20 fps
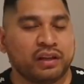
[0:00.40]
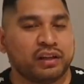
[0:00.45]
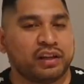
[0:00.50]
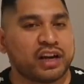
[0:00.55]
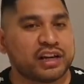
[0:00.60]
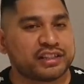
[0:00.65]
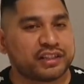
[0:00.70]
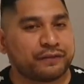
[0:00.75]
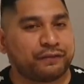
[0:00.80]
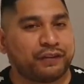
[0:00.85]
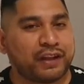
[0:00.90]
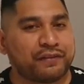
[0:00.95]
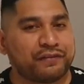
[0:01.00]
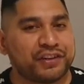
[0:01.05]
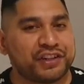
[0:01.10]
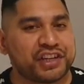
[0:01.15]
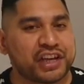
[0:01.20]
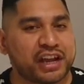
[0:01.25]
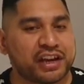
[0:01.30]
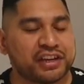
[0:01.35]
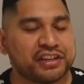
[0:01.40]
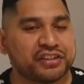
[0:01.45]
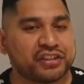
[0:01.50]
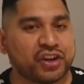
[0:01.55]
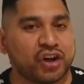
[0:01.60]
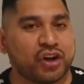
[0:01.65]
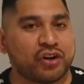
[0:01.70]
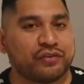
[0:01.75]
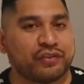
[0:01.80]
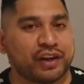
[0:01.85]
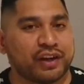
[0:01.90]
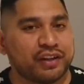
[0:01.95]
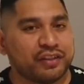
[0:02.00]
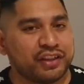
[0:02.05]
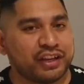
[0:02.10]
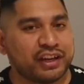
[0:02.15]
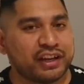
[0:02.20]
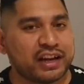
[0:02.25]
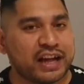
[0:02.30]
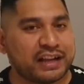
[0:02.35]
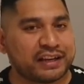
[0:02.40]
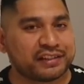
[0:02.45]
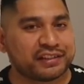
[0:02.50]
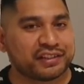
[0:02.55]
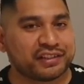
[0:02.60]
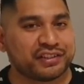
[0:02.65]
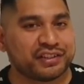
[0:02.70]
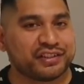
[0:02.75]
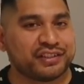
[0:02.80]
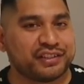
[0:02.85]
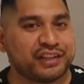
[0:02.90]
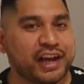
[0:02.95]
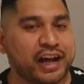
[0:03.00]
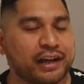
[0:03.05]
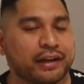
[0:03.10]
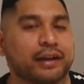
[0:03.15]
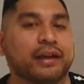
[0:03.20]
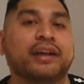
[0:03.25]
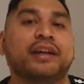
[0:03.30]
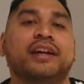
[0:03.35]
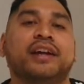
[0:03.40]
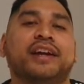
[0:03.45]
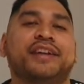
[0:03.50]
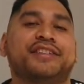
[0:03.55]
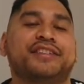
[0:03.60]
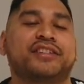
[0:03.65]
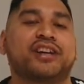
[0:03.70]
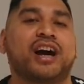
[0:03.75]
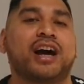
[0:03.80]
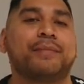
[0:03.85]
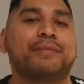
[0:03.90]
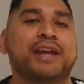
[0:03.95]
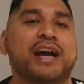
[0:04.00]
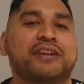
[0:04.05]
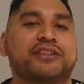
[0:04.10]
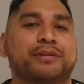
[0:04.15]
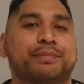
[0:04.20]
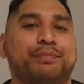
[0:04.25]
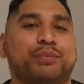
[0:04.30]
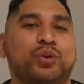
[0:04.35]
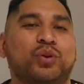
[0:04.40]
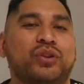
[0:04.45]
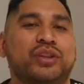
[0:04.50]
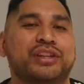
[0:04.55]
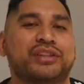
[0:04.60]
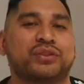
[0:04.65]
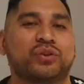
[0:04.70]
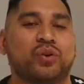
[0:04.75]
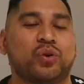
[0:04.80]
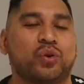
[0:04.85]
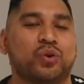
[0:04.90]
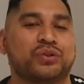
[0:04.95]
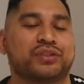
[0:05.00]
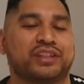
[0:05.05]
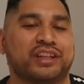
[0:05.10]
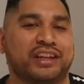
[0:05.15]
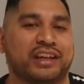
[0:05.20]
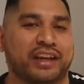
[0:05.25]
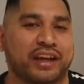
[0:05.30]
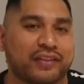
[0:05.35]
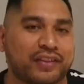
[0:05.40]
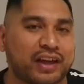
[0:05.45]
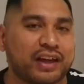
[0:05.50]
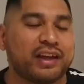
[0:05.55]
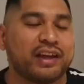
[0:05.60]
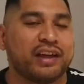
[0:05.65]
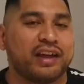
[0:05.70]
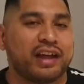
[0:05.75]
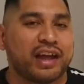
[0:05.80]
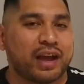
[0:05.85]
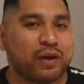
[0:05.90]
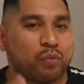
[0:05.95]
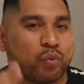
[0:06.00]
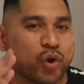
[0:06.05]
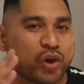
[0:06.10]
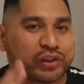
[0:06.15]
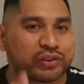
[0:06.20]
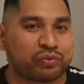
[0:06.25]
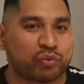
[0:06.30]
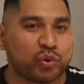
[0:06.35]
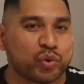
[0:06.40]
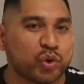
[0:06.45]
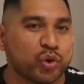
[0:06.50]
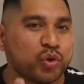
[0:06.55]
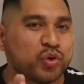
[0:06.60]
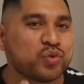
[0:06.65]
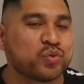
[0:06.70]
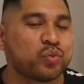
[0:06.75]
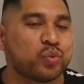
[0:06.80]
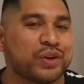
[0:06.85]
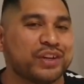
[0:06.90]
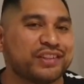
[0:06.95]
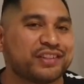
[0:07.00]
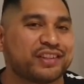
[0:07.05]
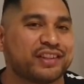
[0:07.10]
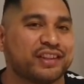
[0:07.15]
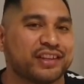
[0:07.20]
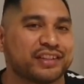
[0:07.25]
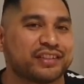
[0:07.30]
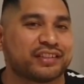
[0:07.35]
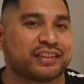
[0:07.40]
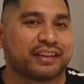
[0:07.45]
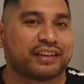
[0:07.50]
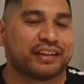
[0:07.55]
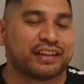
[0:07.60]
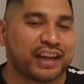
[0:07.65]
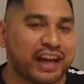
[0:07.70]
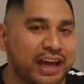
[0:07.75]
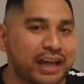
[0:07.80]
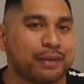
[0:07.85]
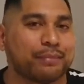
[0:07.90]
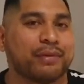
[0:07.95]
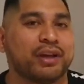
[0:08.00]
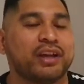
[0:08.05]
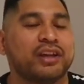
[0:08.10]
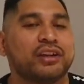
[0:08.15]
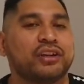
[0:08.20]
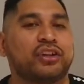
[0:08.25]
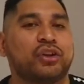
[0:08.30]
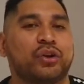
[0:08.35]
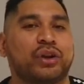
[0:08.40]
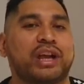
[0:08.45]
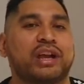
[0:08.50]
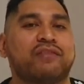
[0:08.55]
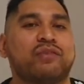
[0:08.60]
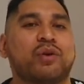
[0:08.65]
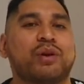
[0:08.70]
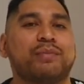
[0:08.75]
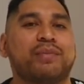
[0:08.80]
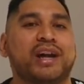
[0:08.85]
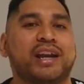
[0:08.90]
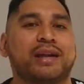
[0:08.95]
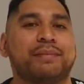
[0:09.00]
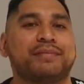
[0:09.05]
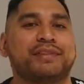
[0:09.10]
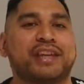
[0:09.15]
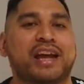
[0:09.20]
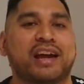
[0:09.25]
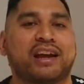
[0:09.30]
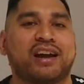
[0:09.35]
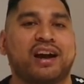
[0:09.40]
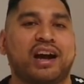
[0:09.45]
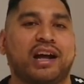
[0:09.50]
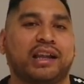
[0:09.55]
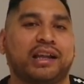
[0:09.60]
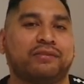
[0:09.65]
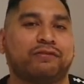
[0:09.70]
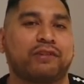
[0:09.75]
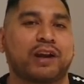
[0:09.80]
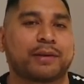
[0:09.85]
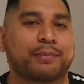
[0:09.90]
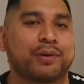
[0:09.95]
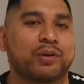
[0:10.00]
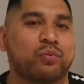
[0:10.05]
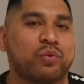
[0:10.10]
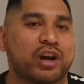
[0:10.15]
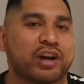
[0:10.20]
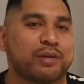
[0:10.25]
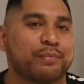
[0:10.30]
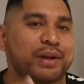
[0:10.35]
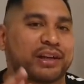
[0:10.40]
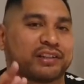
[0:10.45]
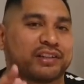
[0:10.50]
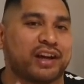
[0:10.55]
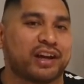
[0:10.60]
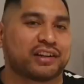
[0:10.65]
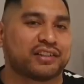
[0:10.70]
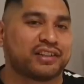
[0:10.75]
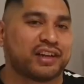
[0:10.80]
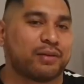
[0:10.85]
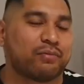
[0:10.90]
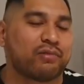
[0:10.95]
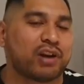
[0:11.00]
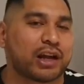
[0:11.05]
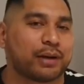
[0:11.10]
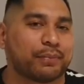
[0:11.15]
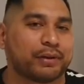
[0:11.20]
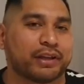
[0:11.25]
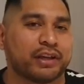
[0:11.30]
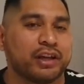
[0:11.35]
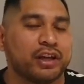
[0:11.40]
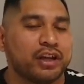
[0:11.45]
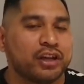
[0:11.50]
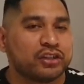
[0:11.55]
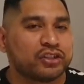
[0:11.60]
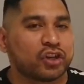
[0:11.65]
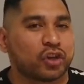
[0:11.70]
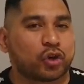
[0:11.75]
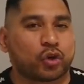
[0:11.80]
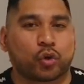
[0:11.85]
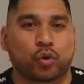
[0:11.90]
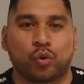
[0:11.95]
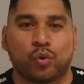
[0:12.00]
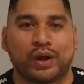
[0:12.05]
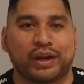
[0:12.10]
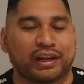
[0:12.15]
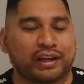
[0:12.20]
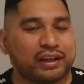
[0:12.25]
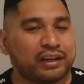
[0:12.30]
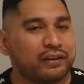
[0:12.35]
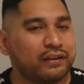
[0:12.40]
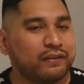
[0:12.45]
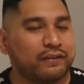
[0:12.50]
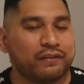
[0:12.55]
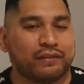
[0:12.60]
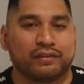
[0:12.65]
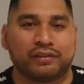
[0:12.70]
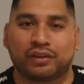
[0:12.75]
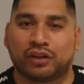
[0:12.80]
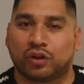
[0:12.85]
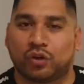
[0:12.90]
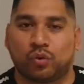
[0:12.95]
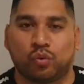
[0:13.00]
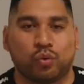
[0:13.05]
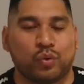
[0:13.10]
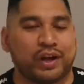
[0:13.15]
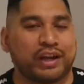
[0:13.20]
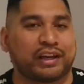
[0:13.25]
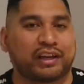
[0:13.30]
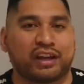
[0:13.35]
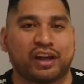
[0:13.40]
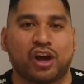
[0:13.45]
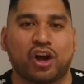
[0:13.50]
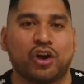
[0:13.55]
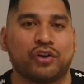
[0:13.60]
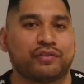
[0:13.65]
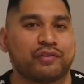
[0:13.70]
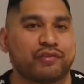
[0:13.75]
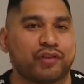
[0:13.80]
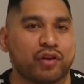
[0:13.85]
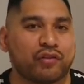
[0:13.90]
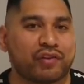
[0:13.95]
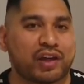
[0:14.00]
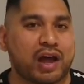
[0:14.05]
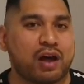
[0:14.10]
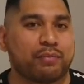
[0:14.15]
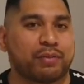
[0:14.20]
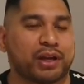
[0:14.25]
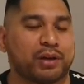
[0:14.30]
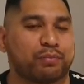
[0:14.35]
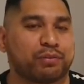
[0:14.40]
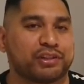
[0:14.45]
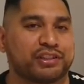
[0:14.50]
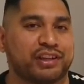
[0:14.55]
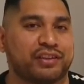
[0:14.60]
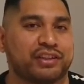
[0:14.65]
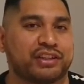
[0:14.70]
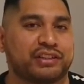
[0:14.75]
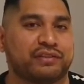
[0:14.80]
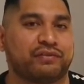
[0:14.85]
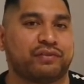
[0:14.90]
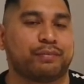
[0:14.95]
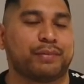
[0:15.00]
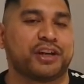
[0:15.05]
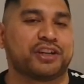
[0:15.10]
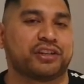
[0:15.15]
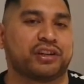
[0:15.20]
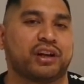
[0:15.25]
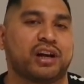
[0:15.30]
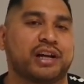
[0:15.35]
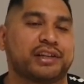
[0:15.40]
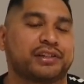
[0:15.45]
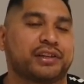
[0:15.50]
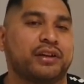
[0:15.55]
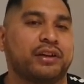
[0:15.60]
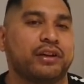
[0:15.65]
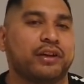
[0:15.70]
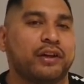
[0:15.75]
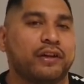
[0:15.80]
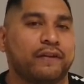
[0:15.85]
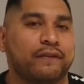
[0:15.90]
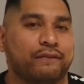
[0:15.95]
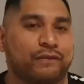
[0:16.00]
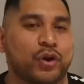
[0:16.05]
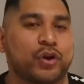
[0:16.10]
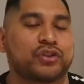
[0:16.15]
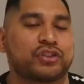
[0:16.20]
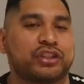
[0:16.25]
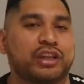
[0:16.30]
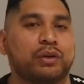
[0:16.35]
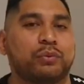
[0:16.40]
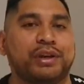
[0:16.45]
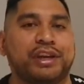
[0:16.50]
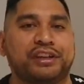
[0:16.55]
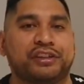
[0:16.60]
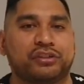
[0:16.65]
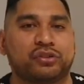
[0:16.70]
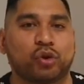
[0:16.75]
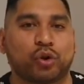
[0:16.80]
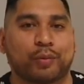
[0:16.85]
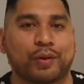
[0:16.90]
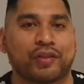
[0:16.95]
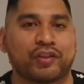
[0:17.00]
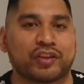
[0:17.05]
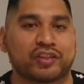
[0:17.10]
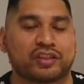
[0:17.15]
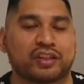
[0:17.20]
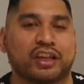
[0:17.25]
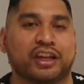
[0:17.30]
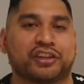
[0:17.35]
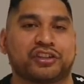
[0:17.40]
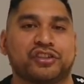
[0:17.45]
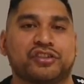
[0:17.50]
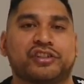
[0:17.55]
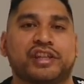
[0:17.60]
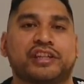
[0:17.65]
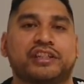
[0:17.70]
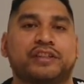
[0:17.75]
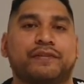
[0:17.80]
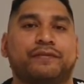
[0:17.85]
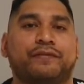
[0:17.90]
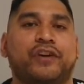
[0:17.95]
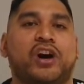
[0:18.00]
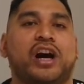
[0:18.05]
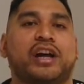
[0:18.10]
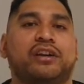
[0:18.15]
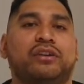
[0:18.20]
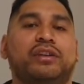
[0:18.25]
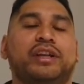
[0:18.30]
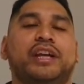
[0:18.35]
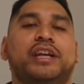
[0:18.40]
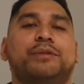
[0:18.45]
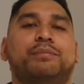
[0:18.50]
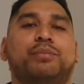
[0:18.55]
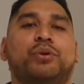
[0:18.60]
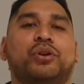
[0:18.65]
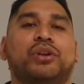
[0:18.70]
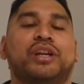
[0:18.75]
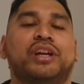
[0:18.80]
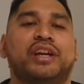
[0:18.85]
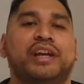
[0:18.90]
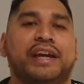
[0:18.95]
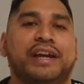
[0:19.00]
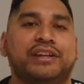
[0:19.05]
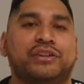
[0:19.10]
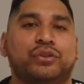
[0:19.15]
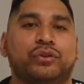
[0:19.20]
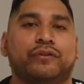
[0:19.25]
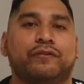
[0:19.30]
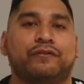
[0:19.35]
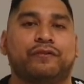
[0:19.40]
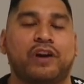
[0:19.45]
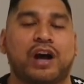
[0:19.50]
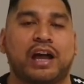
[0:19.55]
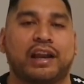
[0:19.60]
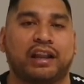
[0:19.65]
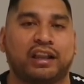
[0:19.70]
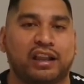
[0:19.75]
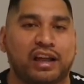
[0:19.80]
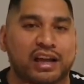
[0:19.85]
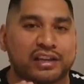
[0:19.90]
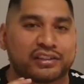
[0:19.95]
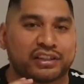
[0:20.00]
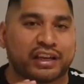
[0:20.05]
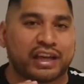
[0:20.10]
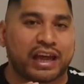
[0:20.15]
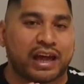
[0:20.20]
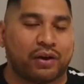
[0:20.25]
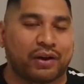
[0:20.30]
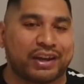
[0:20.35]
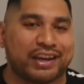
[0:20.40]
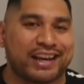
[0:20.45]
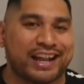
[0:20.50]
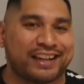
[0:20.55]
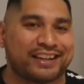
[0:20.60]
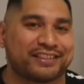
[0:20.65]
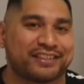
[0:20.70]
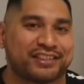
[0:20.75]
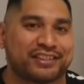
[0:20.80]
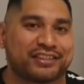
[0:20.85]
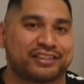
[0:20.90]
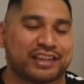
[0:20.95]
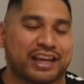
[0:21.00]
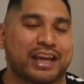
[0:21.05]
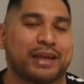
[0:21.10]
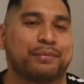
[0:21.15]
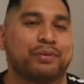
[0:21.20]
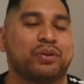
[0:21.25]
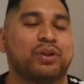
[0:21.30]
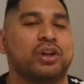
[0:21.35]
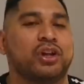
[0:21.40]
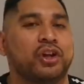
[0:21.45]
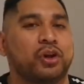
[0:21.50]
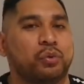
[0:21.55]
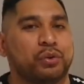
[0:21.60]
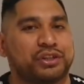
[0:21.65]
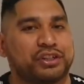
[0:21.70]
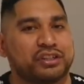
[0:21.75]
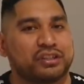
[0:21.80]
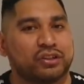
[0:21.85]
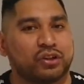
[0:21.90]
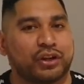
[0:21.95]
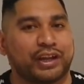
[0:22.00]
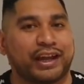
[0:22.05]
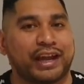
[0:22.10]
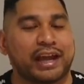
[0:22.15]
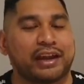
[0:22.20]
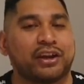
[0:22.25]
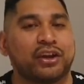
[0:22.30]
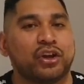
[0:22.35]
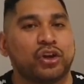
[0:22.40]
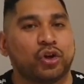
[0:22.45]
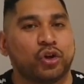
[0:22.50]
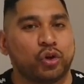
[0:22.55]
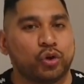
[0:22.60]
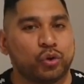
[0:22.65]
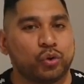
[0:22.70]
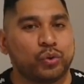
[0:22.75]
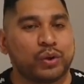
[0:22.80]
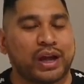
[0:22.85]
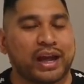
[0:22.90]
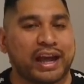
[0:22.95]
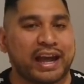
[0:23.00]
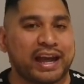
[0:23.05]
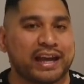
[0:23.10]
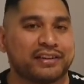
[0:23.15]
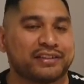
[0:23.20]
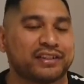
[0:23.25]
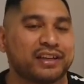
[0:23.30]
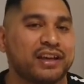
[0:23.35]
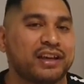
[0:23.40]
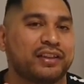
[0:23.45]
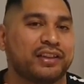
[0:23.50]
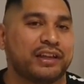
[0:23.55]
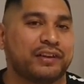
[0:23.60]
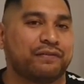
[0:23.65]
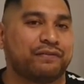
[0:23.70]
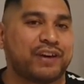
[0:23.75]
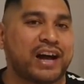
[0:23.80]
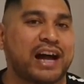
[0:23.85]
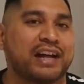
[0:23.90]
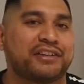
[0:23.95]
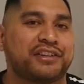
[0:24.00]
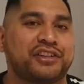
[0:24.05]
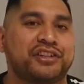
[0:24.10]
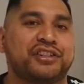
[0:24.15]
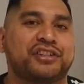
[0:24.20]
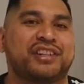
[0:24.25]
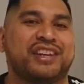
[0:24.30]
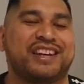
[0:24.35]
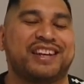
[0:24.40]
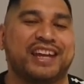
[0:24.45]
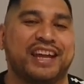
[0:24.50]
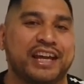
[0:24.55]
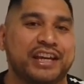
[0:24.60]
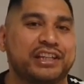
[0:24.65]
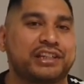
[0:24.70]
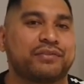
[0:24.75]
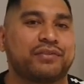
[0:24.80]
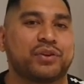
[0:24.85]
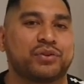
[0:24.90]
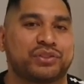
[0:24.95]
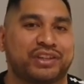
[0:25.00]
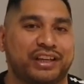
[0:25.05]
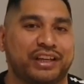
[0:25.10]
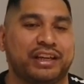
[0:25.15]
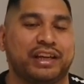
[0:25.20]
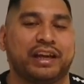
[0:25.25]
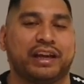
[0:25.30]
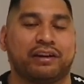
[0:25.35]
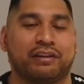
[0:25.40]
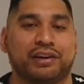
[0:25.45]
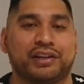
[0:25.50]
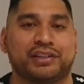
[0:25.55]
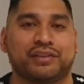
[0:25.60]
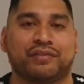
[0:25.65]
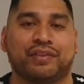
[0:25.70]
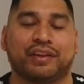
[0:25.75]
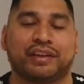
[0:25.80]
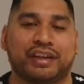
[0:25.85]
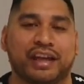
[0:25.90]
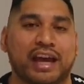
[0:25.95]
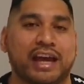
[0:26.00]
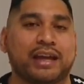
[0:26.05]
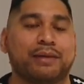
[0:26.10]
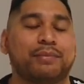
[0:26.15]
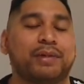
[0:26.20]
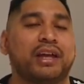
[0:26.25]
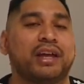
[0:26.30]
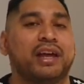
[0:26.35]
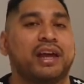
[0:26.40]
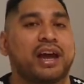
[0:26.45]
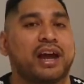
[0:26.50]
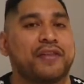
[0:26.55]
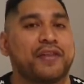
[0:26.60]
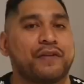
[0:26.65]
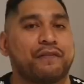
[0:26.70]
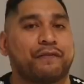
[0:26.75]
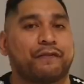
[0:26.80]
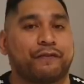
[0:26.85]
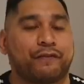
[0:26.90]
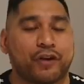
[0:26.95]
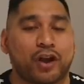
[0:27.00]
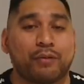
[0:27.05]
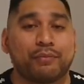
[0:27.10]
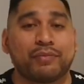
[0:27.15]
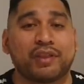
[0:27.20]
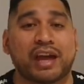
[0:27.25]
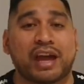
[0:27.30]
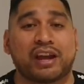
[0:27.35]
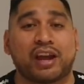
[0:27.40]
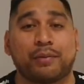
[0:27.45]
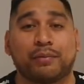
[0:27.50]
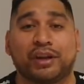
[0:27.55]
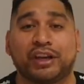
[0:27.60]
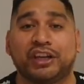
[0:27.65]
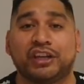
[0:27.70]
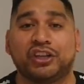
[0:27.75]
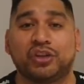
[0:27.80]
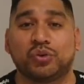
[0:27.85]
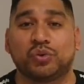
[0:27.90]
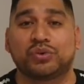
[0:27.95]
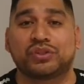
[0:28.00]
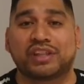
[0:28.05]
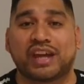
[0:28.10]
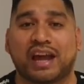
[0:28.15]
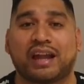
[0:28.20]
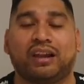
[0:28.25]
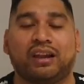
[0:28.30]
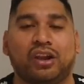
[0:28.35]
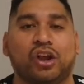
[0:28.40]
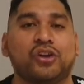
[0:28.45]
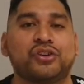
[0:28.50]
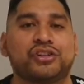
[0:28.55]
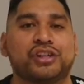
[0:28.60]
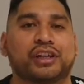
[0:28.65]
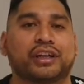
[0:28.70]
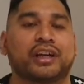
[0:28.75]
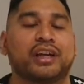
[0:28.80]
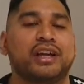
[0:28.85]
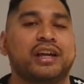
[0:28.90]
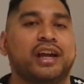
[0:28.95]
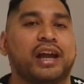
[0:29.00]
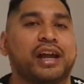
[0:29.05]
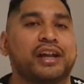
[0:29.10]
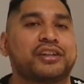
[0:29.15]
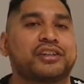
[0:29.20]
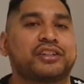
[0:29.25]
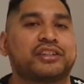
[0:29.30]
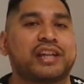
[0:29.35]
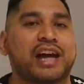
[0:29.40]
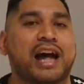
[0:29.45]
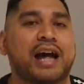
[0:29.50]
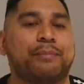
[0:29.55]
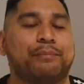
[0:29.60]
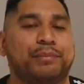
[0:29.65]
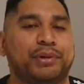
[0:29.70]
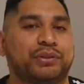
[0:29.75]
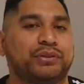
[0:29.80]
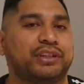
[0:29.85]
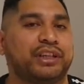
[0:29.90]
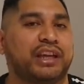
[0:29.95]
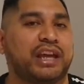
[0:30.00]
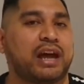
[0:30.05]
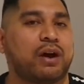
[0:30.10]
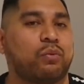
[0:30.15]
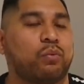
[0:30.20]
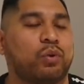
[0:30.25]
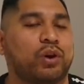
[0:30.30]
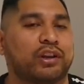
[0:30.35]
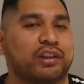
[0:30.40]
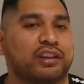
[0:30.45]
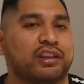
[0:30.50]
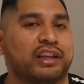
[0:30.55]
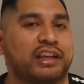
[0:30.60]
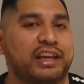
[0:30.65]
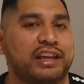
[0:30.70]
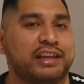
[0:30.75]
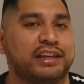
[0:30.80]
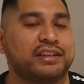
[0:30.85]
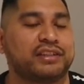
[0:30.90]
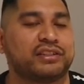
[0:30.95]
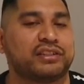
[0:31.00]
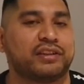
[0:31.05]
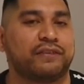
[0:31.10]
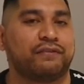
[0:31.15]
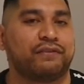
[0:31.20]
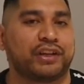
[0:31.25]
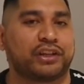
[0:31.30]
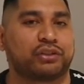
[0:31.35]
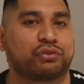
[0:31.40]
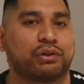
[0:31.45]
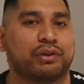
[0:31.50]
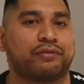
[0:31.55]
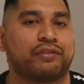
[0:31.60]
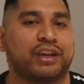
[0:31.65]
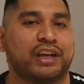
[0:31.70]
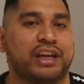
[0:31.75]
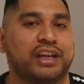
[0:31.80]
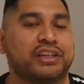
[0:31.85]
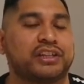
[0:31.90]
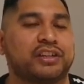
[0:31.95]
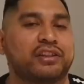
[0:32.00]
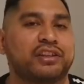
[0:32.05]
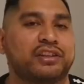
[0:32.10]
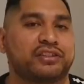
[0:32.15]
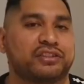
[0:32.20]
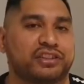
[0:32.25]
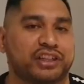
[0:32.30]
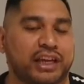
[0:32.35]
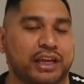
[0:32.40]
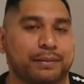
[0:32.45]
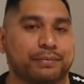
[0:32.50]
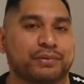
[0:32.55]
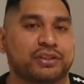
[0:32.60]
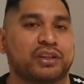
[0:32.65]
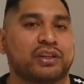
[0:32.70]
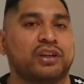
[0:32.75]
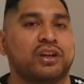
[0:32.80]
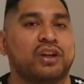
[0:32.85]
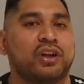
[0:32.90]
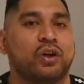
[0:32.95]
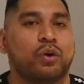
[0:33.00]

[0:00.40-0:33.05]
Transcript: Guys, the fluffy chat is over. The analysis is done. It's time now to pull this all together and work through who wins this game. Kia ora everyone, my name's Zach. I love rugby. Welcome back to Hakatime Rugby. So quick overview of how I'm going to present this information, guys. First thing, we need to talk about the selections. That's the final input into finalizing our analysis table, which is looking at who has the advantages in each of those key areas of the game. And then from that, I'm going to use that logic and start building out what are the keys to victory for each of these teams.